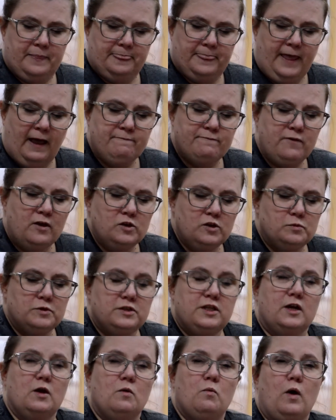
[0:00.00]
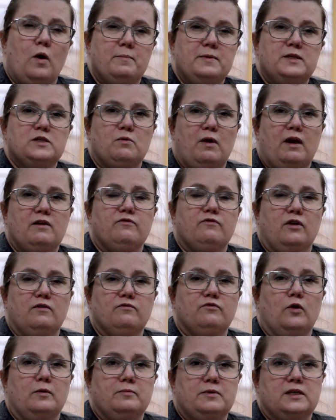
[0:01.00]
That falls within a woman's right for
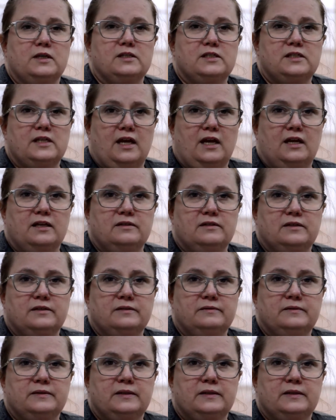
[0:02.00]
informed consent.